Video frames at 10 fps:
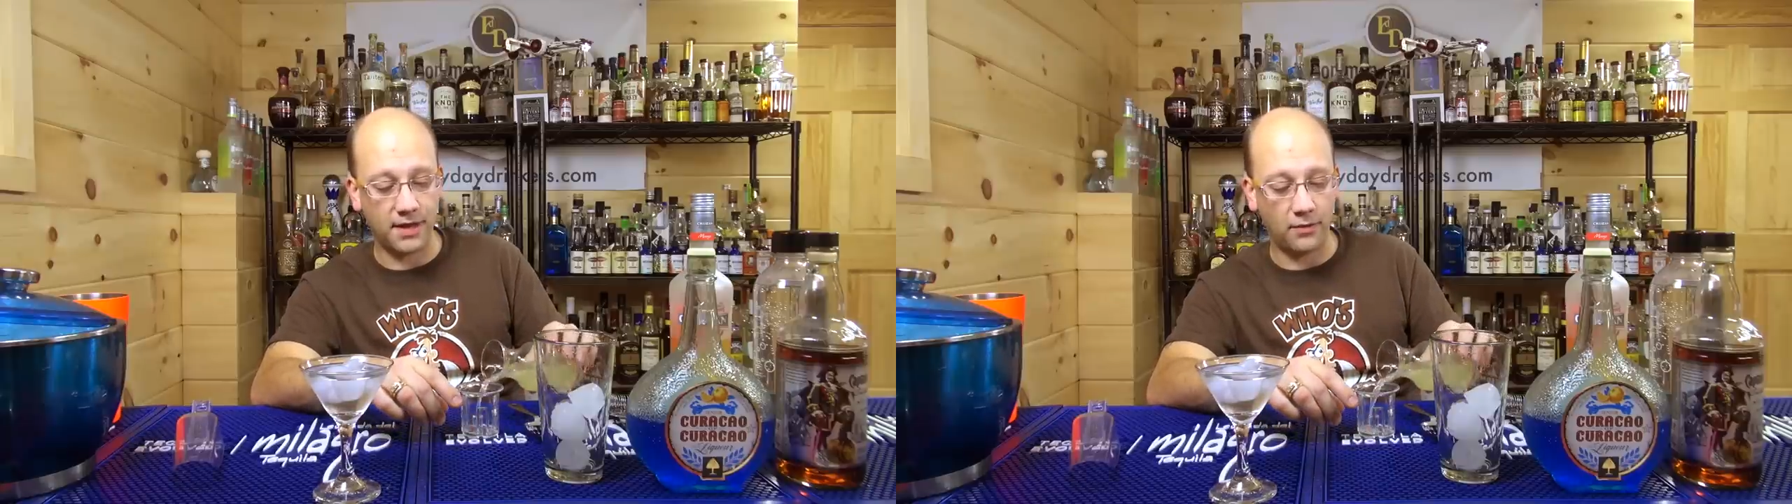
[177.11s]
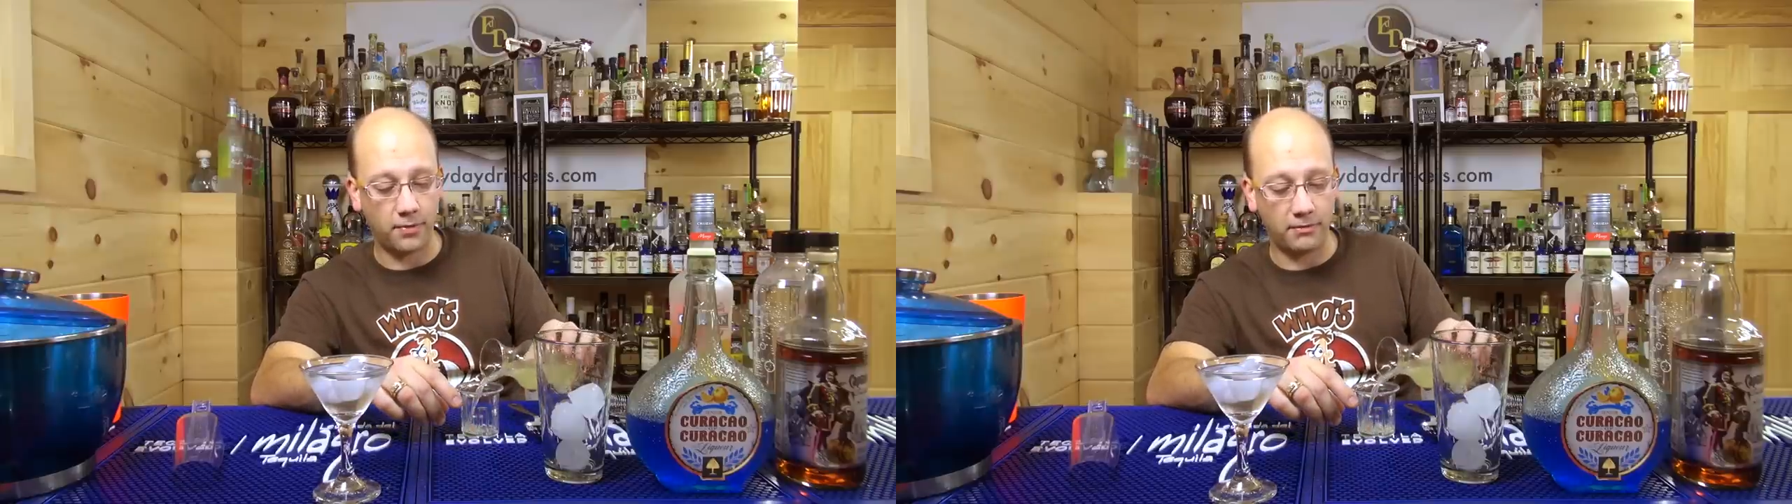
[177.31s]

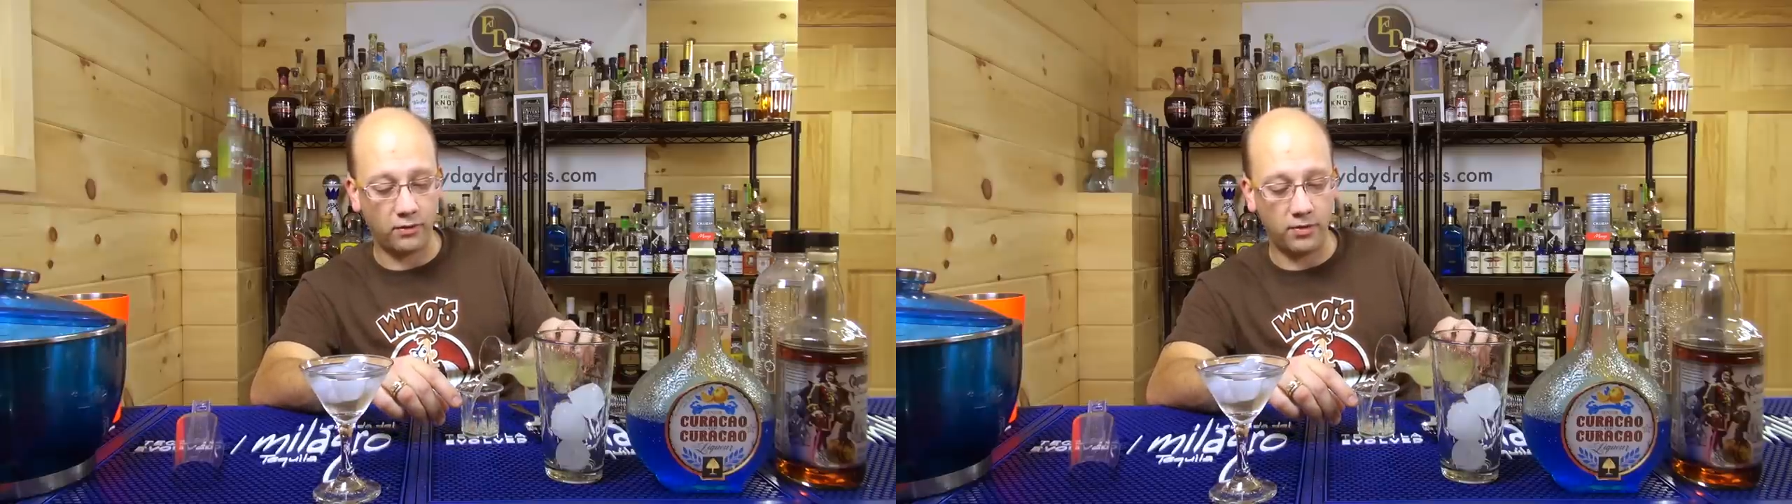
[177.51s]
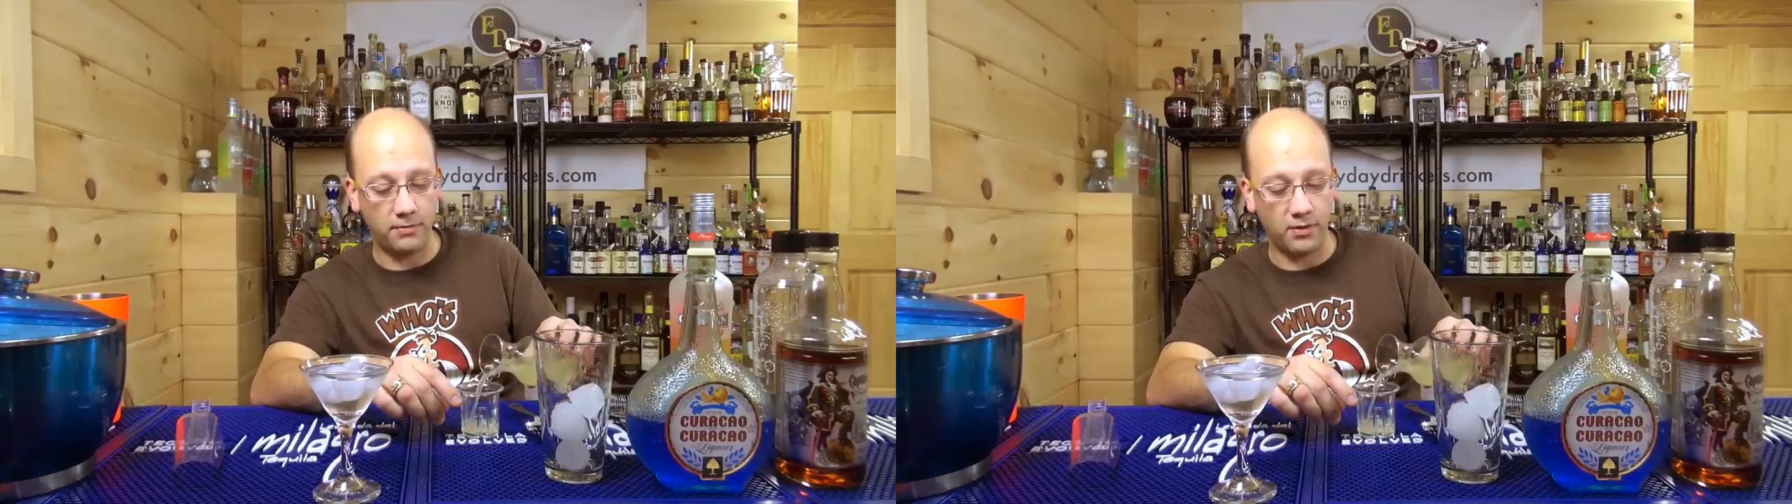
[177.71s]
that
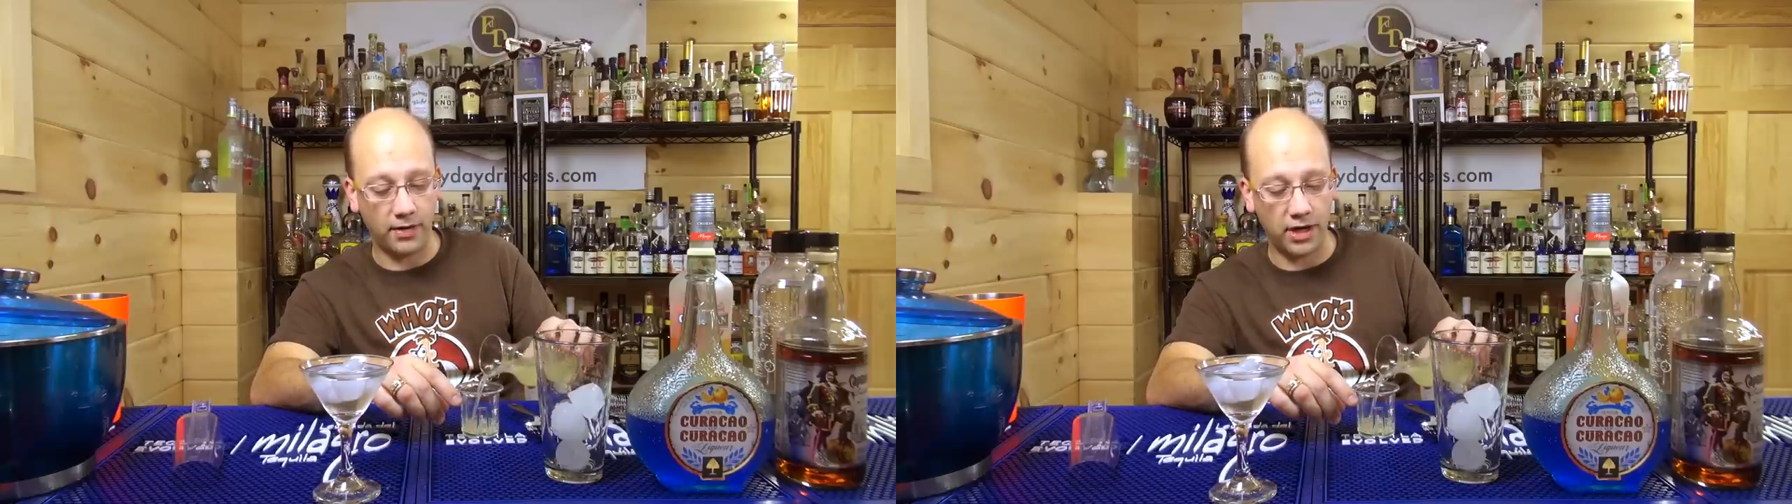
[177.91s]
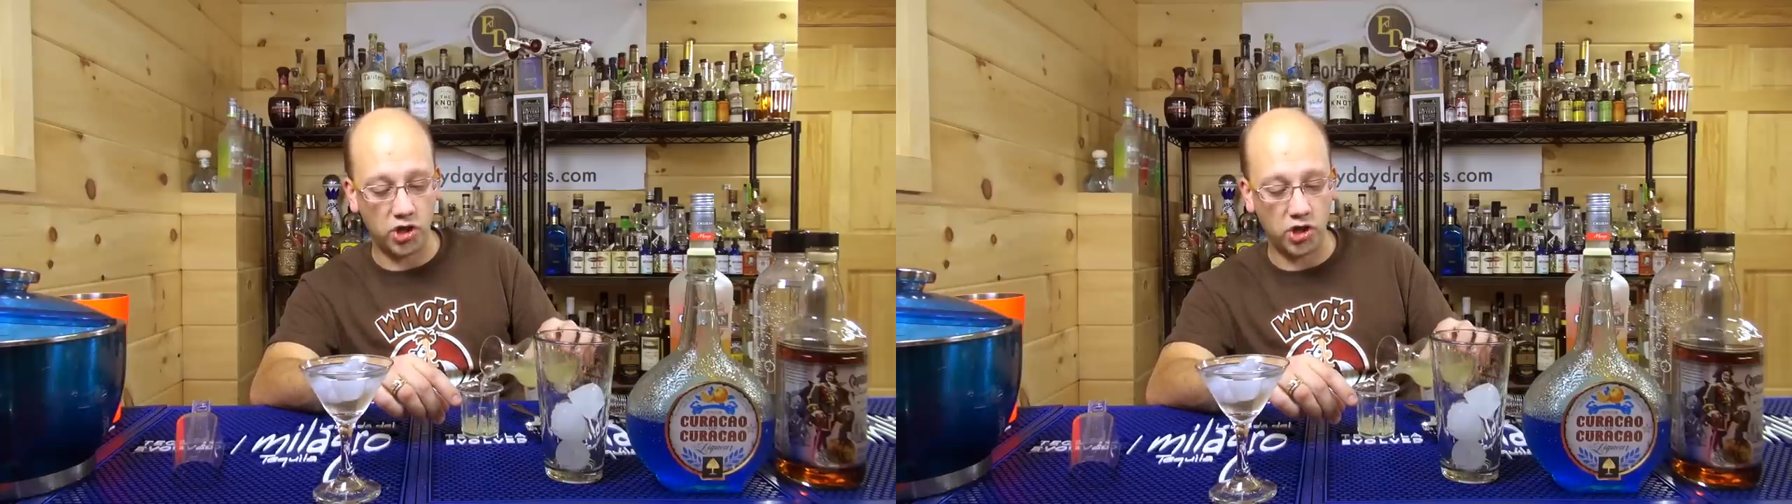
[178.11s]
probably wouldn't be one I